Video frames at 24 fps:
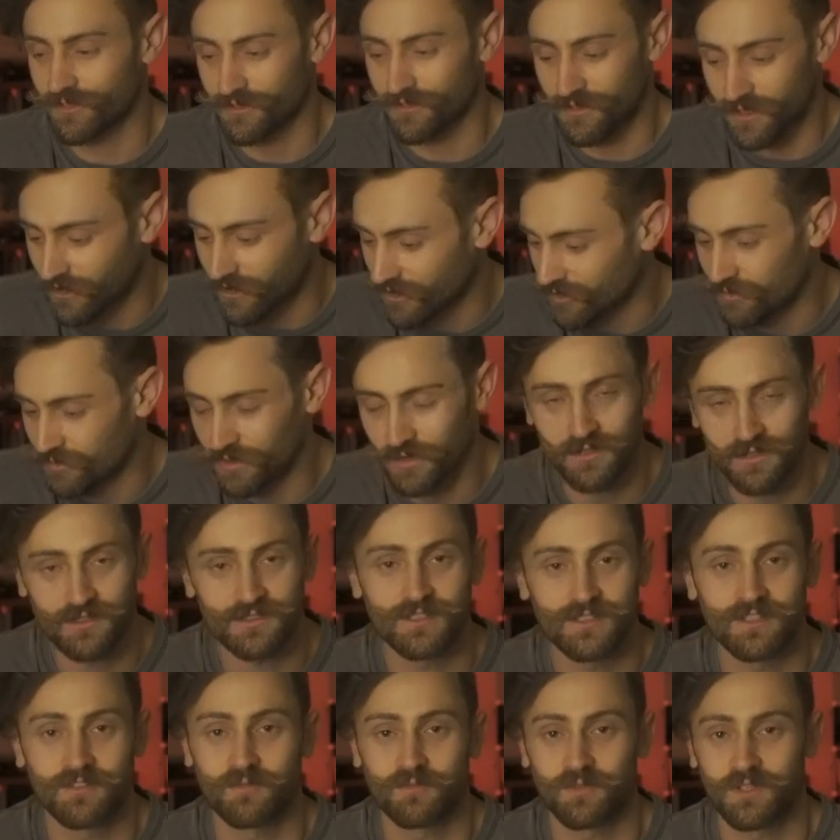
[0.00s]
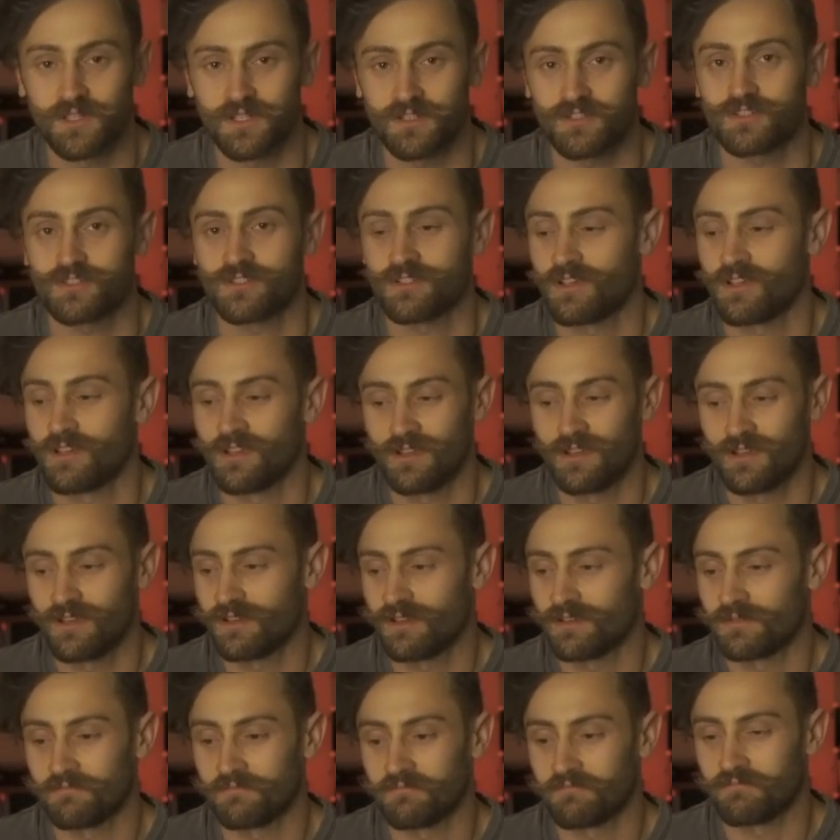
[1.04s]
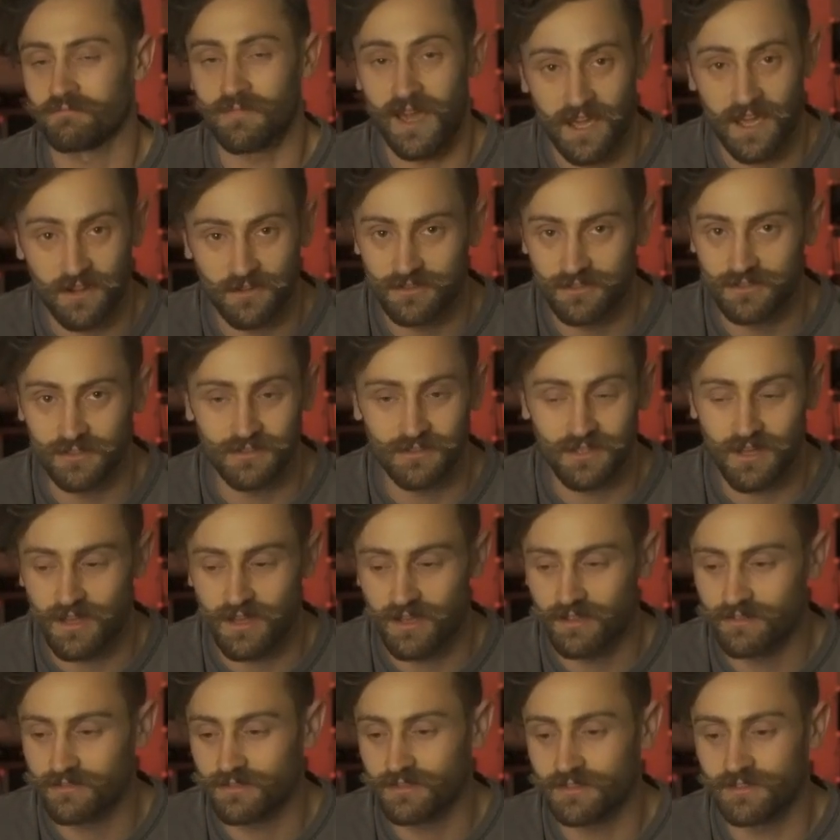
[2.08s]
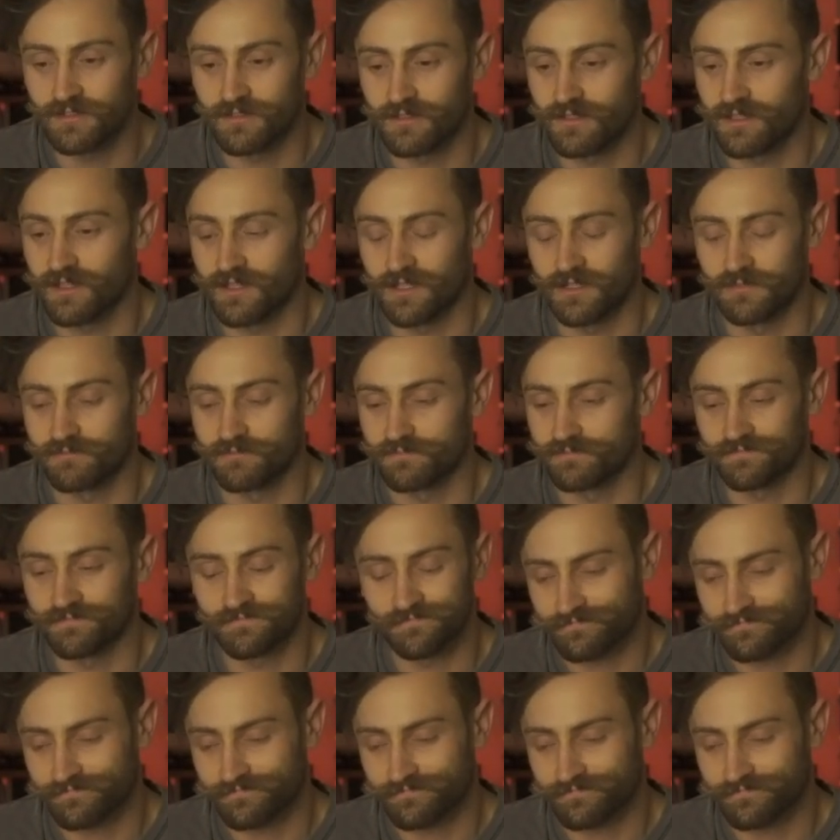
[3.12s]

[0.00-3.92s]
there in person, which matters a lot. And